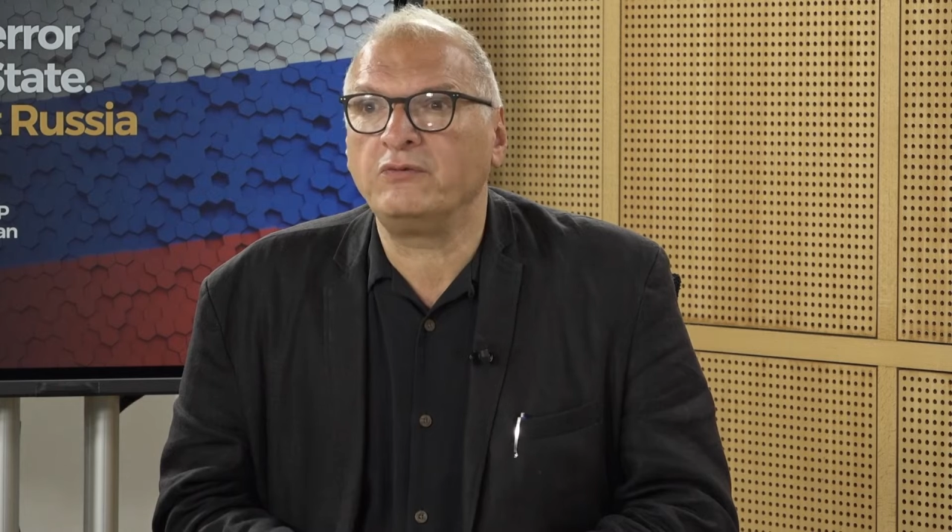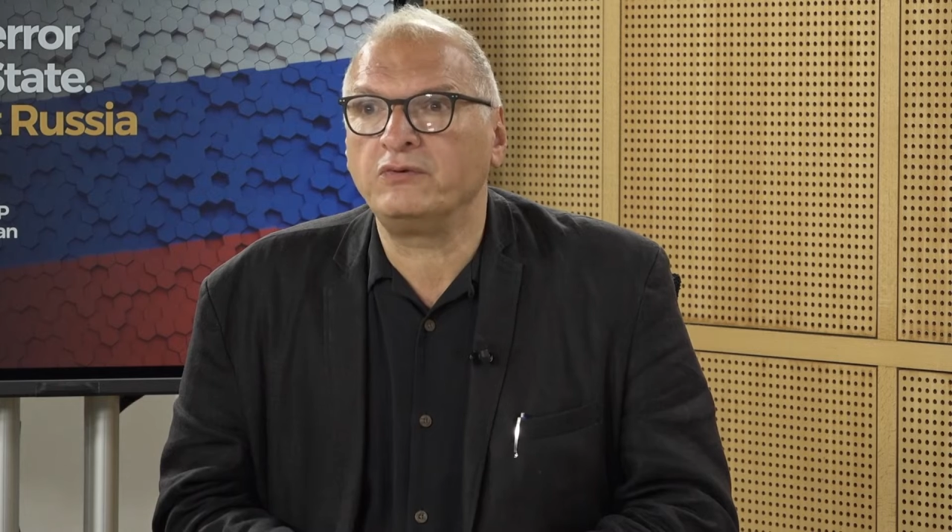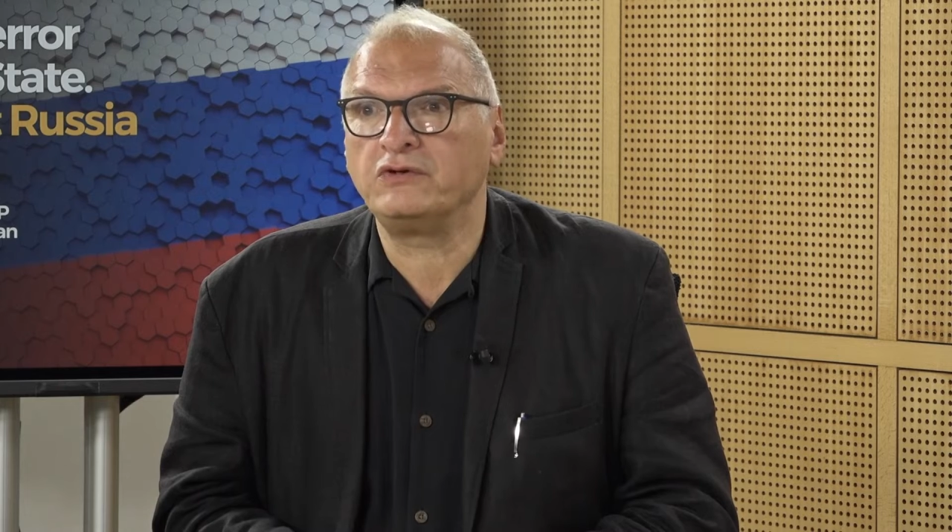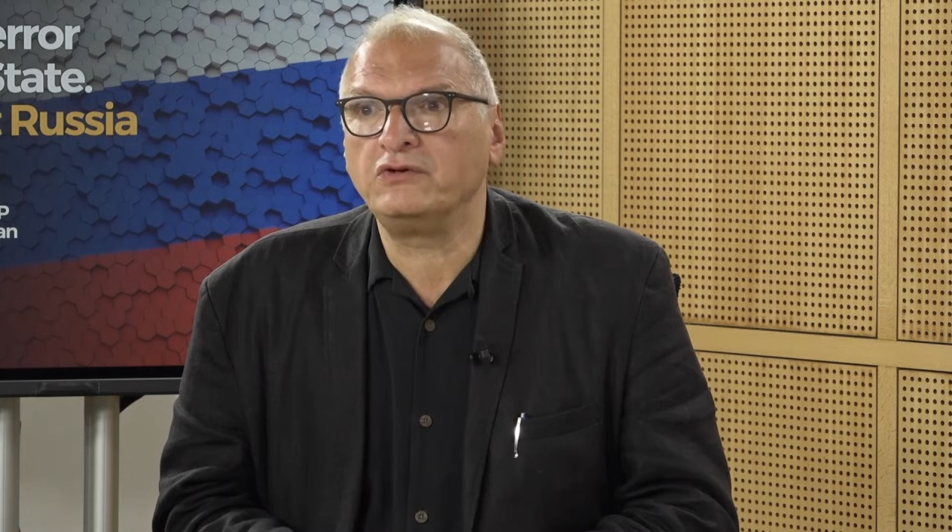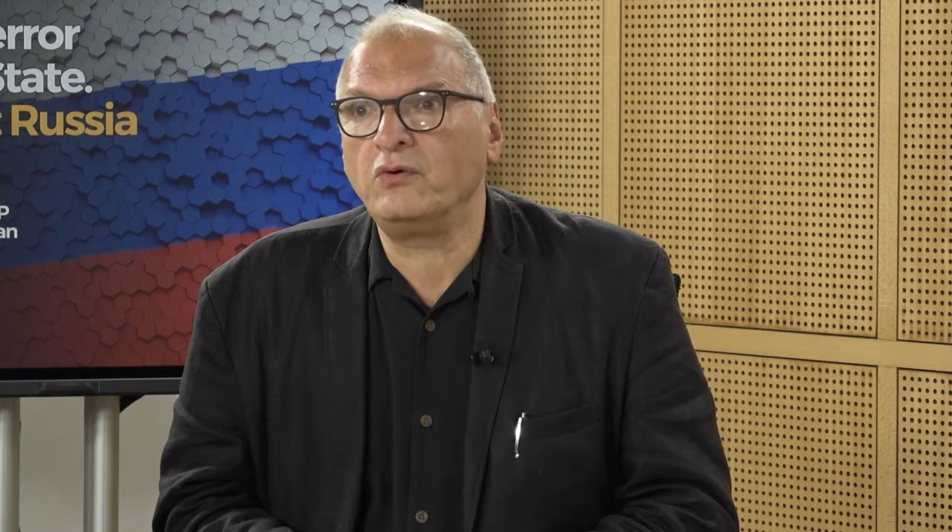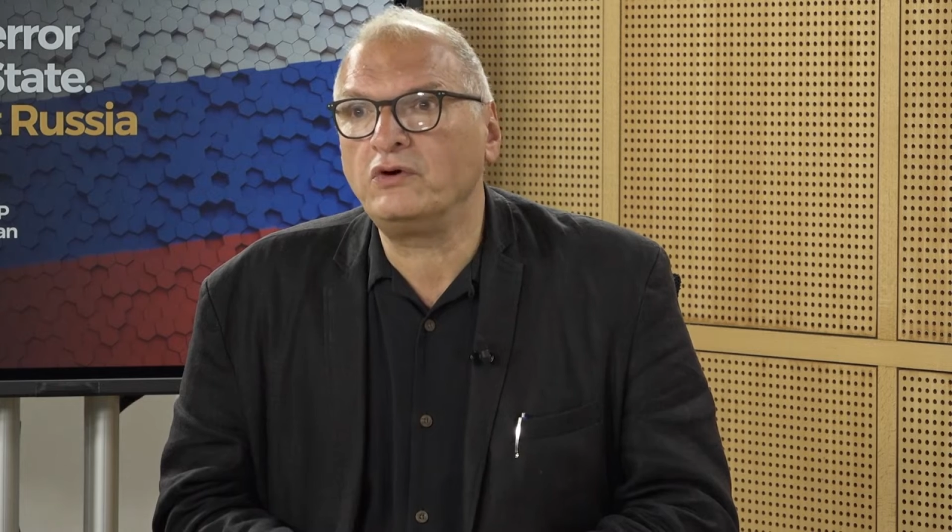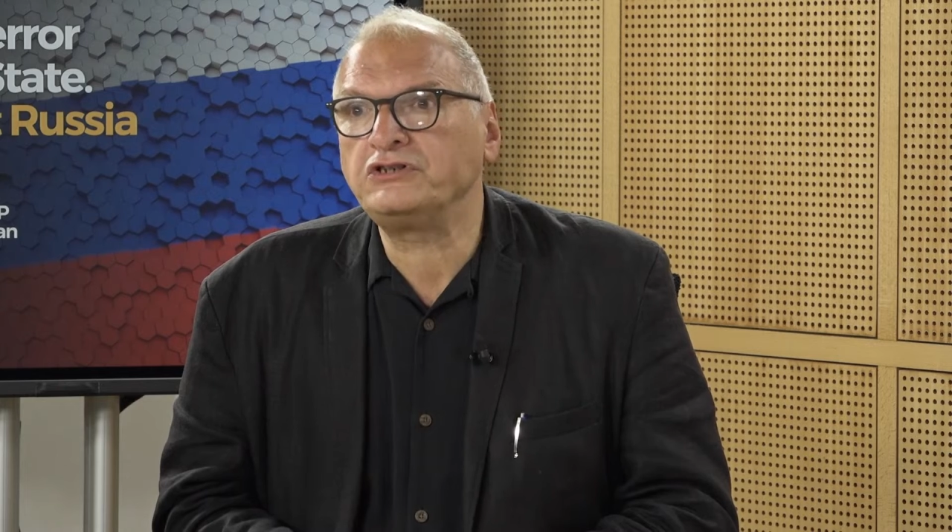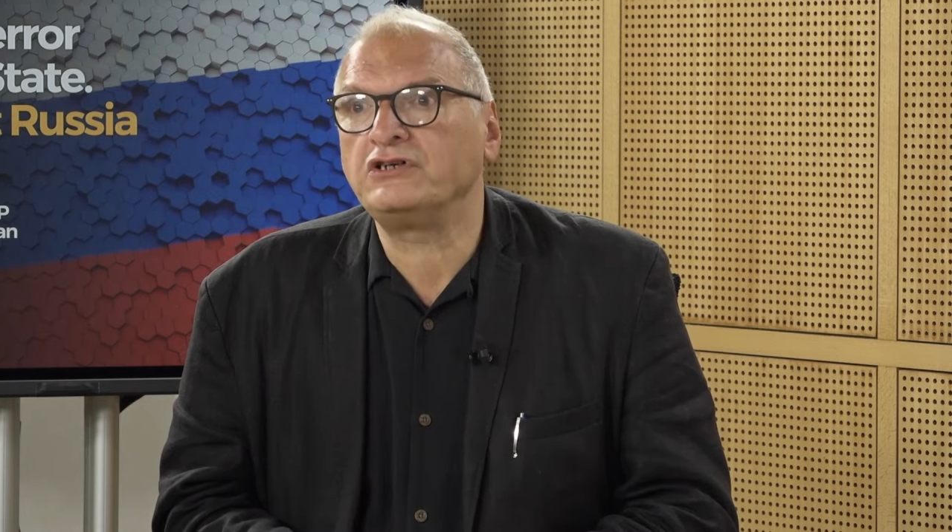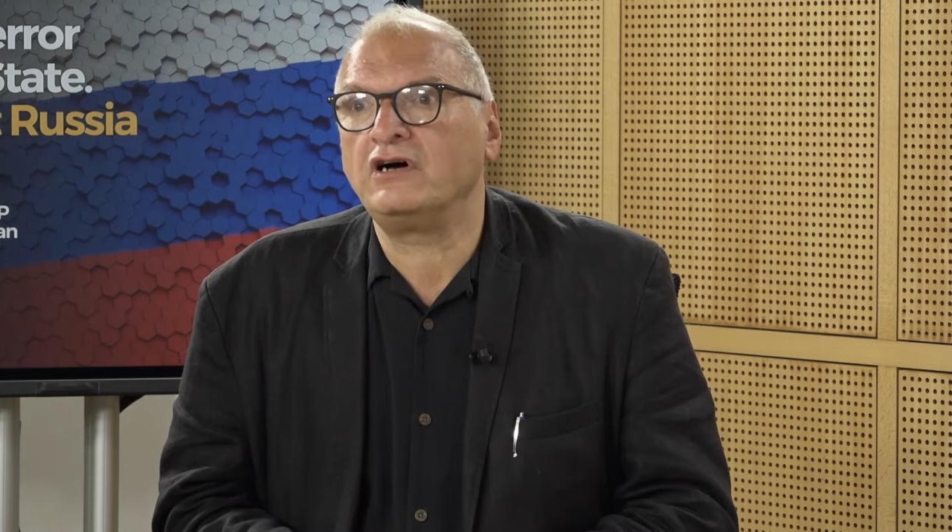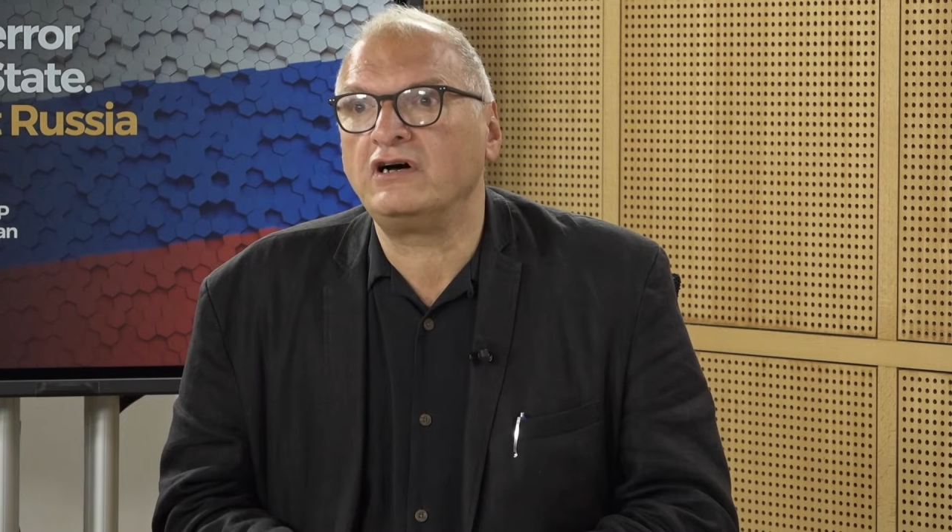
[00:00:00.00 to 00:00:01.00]
would
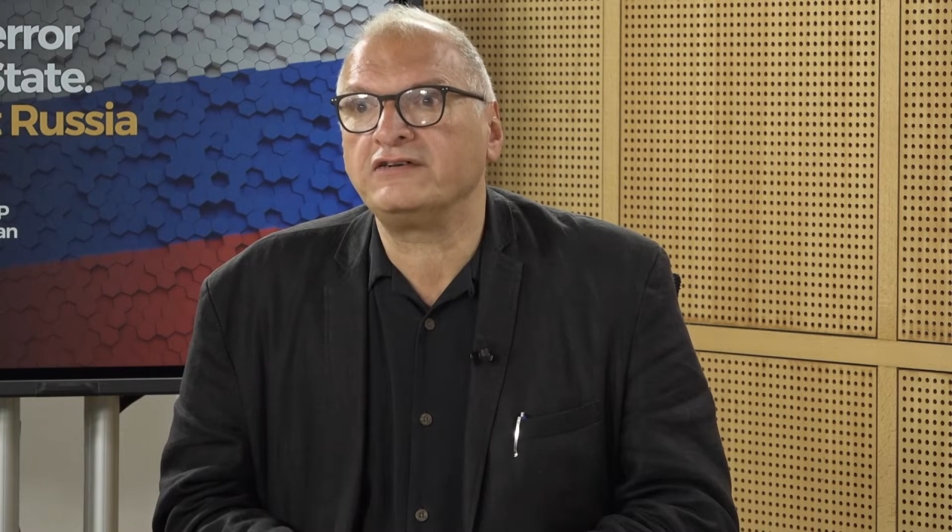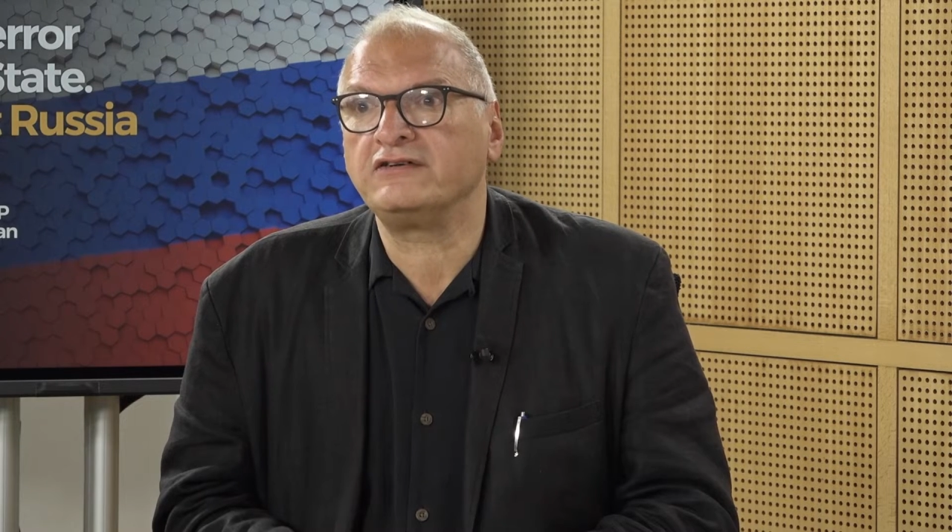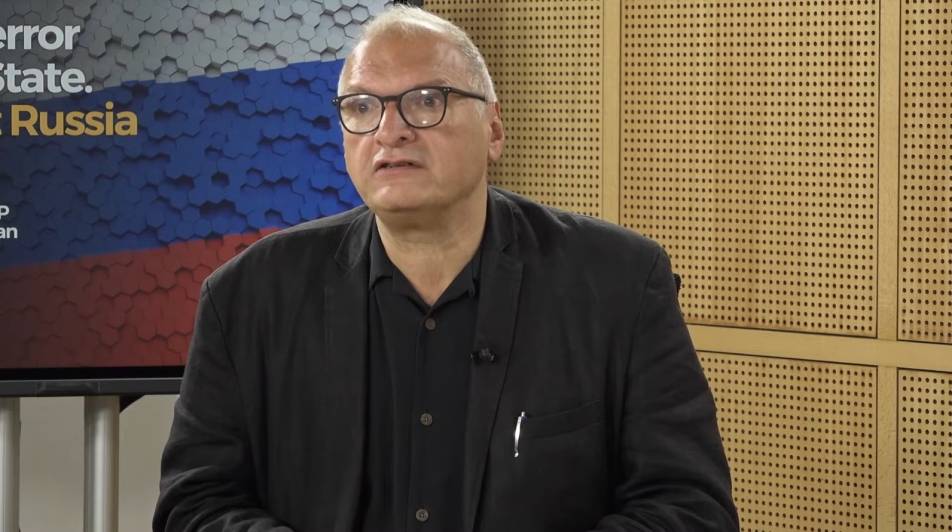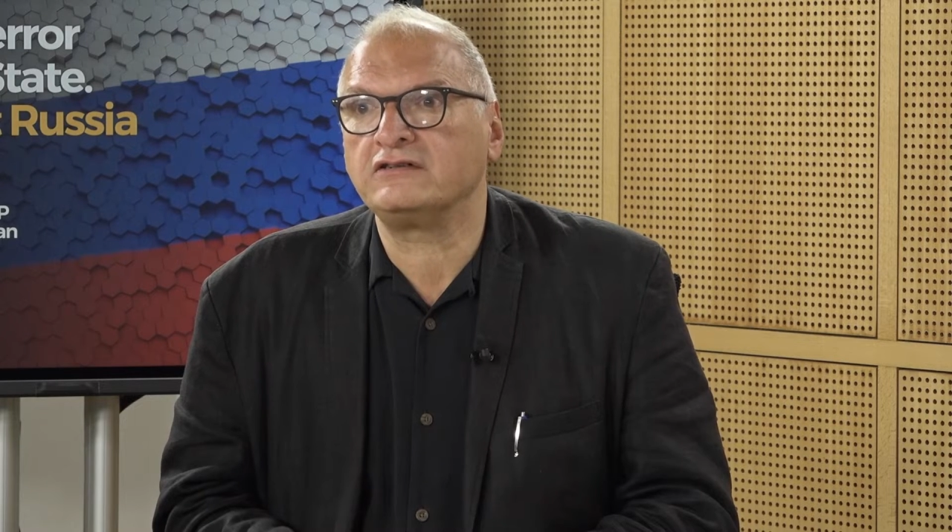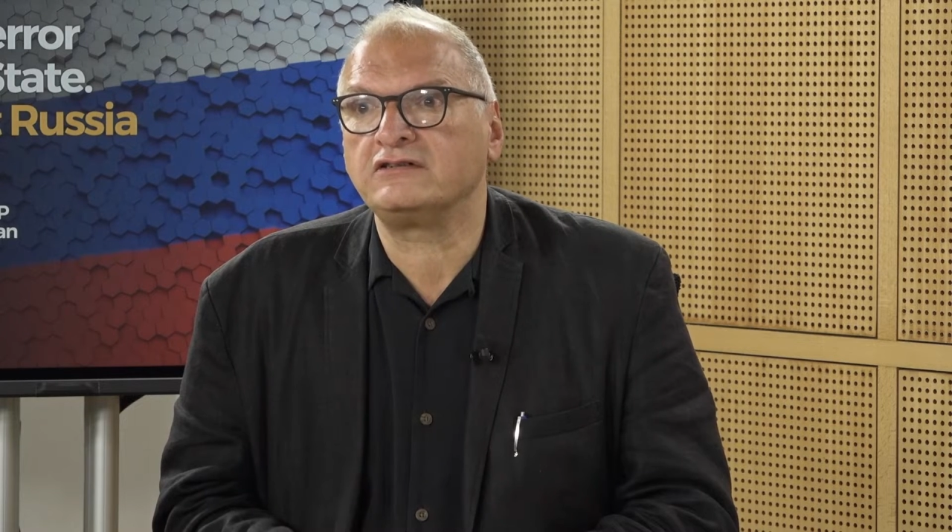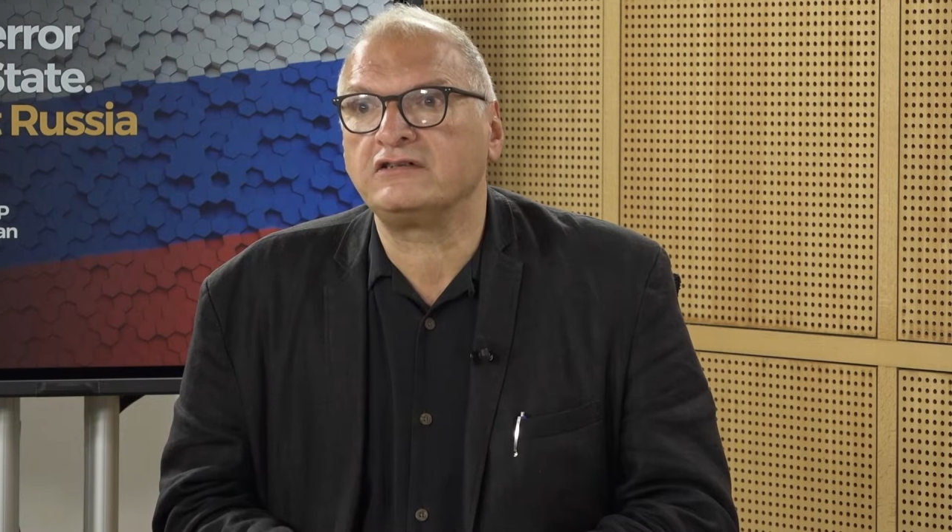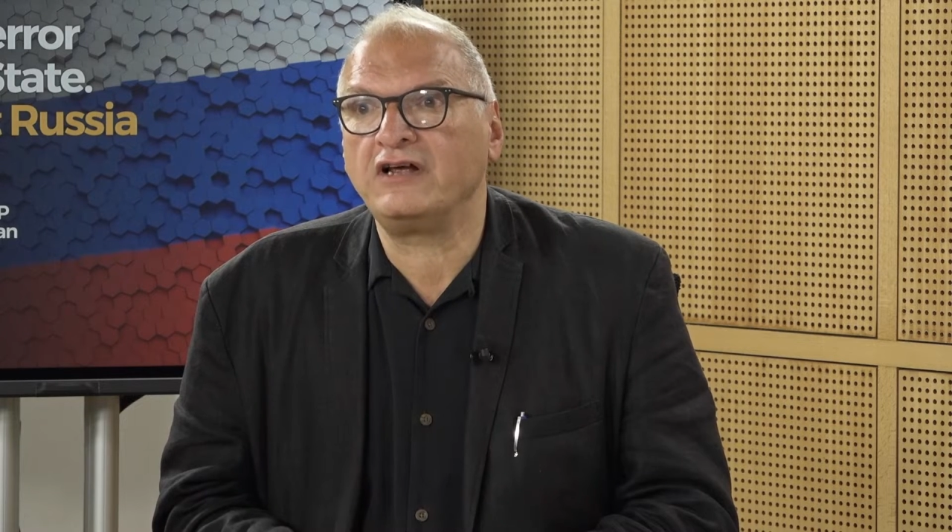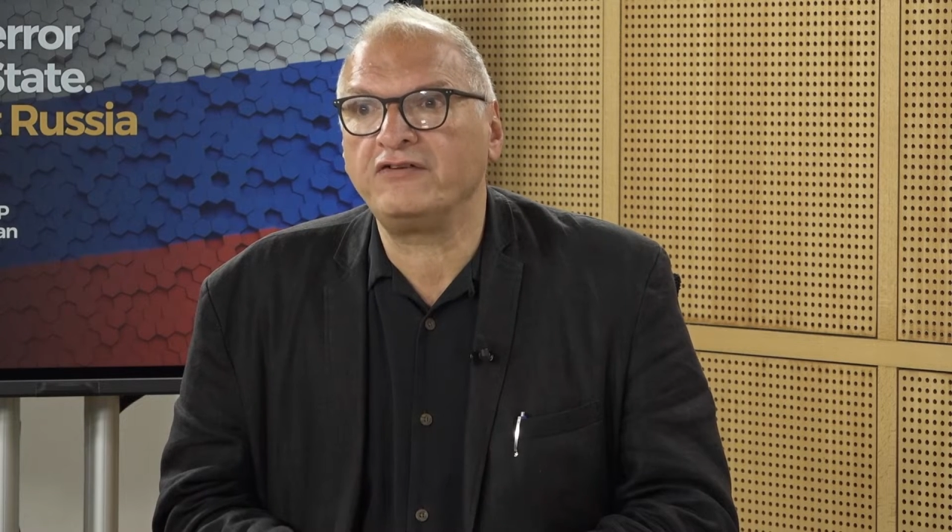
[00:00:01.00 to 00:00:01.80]
not say